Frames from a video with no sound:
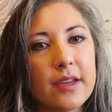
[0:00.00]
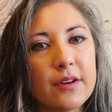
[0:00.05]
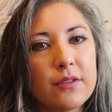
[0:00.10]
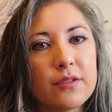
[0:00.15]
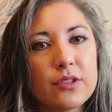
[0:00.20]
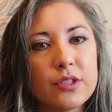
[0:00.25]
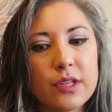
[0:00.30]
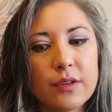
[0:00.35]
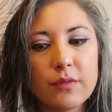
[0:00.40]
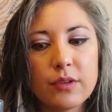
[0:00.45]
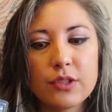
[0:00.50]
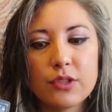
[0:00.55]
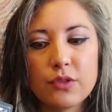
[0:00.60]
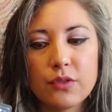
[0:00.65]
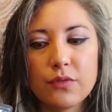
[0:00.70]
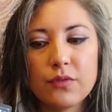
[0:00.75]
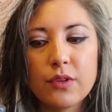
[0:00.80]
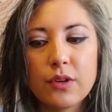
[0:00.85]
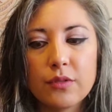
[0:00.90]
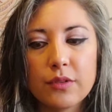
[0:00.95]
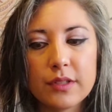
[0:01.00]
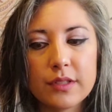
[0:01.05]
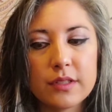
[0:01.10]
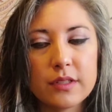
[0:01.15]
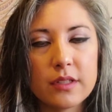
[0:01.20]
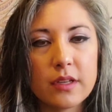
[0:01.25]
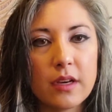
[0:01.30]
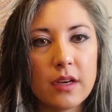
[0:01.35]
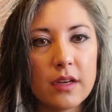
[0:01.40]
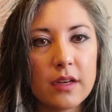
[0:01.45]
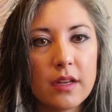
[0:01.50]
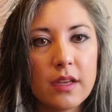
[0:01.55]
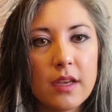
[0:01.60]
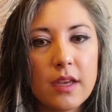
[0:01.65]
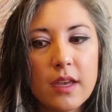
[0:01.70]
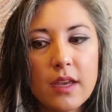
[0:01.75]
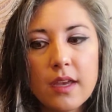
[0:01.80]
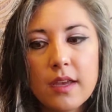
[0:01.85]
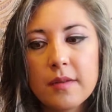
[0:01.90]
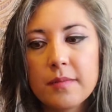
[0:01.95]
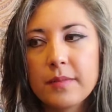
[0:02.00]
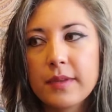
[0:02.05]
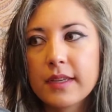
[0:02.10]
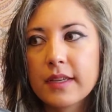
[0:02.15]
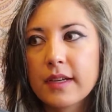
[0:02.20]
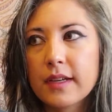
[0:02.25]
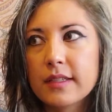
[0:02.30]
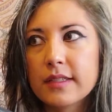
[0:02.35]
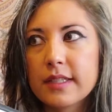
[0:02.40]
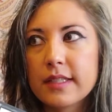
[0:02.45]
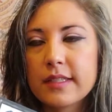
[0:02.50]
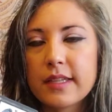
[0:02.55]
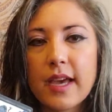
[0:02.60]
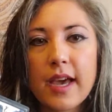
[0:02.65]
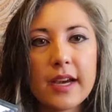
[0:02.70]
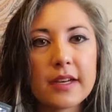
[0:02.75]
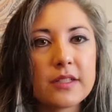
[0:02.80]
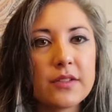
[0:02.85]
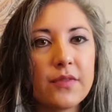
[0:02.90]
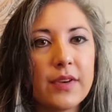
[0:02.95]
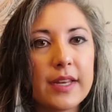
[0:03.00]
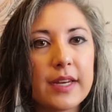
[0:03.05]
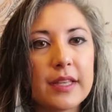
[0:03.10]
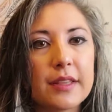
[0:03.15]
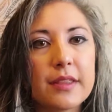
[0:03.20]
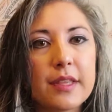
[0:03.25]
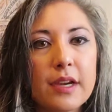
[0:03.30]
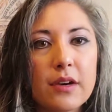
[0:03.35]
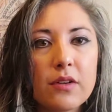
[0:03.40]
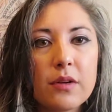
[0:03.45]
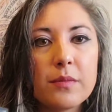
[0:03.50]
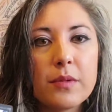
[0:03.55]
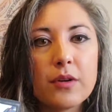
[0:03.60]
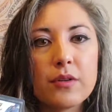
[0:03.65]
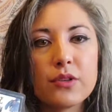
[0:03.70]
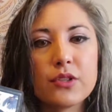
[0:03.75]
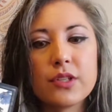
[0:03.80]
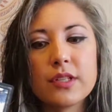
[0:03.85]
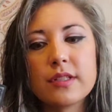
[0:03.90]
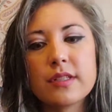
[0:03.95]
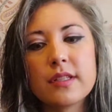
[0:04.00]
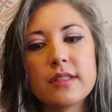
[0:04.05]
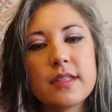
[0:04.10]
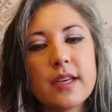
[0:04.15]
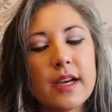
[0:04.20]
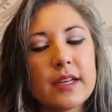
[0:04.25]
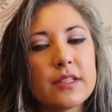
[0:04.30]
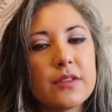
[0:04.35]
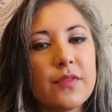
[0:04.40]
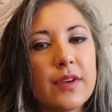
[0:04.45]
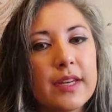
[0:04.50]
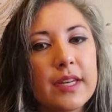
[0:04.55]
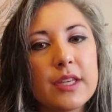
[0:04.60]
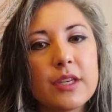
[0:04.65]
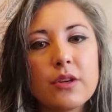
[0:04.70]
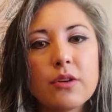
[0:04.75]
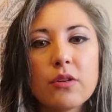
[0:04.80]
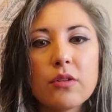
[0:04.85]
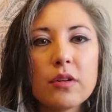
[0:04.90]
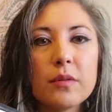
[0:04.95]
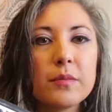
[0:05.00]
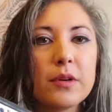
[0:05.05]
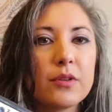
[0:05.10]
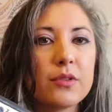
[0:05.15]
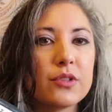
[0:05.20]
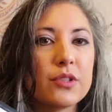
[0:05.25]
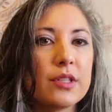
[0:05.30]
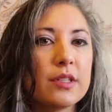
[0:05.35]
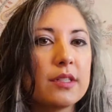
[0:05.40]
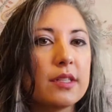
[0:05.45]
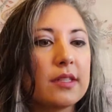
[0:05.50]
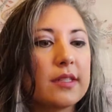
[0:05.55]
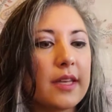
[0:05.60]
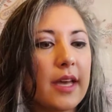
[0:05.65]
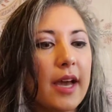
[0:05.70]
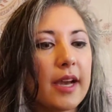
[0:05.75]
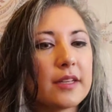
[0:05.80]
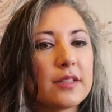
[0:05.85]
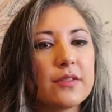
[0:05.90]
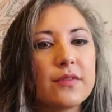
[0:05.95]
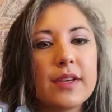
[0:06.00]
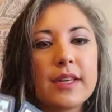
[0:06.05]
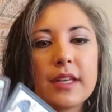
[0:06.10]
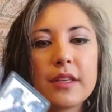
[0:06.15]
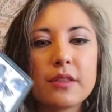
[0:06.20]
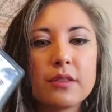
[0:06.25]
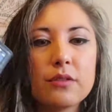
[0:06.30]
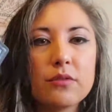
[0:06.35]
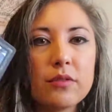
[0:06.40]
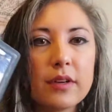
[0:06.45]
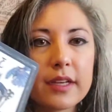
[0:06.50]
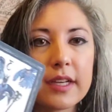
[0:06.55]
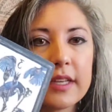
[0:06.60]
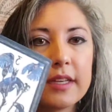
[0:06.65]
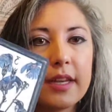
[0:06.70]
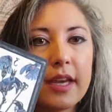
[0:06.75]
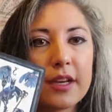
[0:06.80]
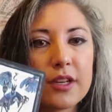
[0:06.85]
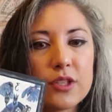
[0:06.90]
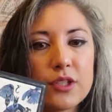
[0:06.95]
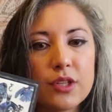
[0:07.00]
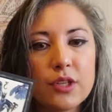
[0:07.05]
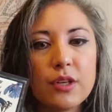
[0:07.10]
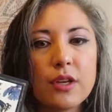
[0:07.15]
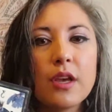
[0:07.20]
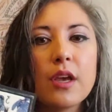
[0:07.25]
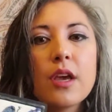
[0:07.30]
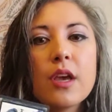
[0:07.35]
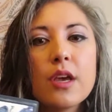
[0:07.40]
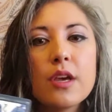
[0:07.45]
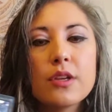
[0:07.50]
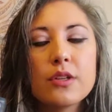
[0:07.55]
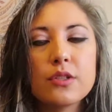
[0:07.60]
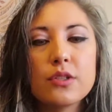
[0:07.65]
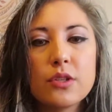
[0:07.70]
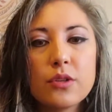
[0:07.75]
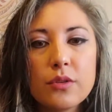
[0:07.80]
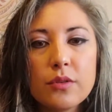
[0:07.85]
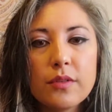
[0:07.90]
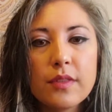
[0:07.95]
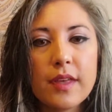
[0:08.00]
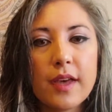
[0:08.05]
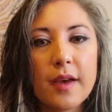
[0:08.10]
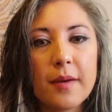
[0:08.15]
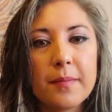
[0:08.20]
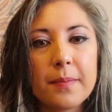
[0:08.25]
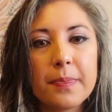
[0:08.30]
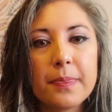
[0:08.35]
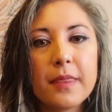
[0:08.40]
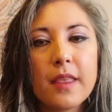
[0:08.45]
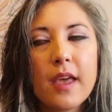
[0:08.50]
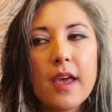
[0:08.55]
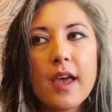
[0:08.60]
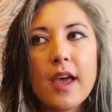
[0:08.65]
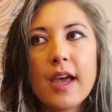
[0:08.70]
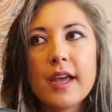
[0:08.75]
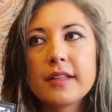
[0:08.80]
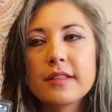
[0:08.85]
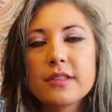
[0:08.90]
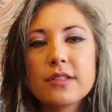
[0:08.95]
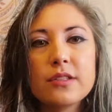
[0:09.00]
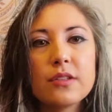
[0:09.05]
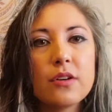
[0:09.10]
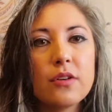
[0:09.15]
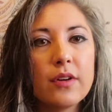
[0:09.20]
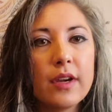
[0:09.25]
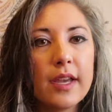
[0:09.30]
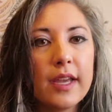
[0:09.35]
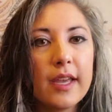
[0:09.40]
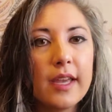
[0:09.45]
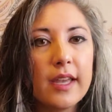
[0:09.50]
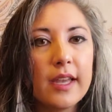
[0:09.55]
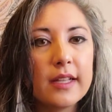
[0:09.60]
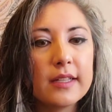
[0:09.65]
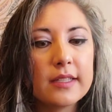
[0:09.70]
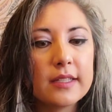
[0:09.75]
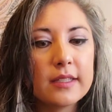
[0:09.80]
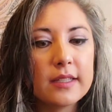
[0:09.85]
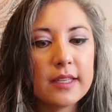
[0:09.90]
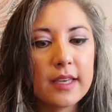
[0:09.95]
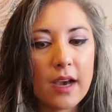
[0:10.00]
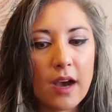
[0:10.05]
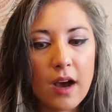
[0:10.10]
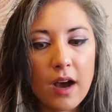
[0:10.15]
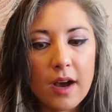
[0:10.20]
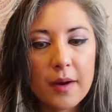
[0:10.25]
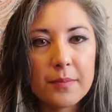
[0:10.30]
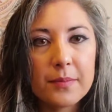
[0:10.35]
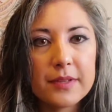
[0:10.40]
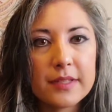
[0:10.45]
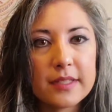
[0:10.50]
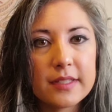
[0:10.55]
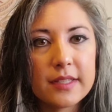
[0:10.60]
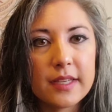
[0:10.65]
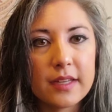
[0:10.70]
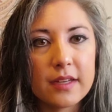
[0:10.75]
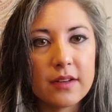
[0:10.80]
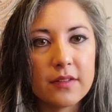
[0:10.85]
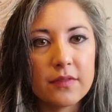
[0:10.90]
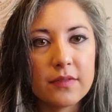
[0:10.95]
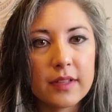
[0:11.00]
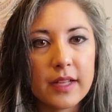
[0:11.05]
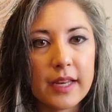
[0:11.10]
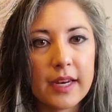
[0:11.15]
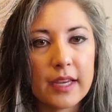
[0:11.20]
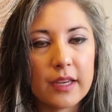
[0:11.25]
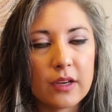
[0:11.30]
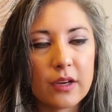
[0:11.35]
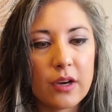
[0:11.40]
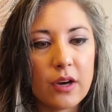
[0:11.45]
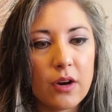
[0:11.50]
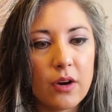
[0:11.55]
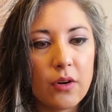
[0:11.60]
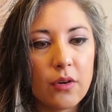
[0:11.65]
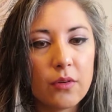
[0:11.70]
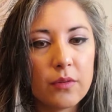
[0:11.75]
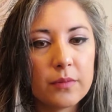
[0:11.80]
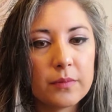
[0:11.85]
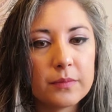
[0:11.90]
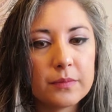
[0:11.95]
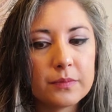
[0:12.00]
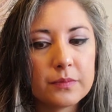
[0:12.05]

energy of what you're focused on because it's activating their emotions, it's activating your emotions, it's activating through a connection to them. And so it's the opposite of letting go